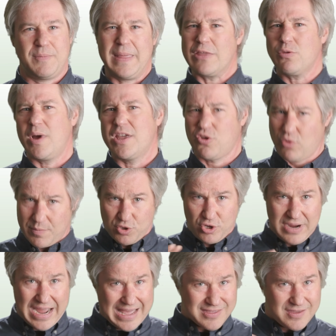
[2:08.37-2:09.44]
And that's why
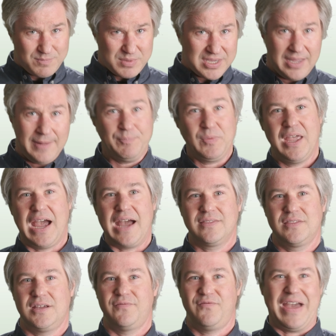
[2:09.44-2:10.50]
scripture has to be
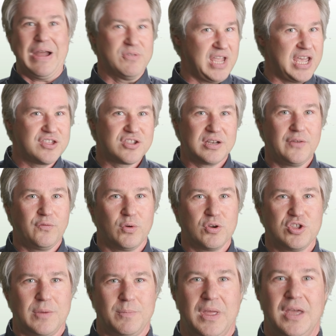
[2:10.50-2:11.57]
at the foundation of
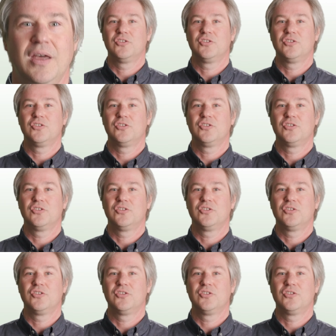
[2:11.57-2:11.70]
worship.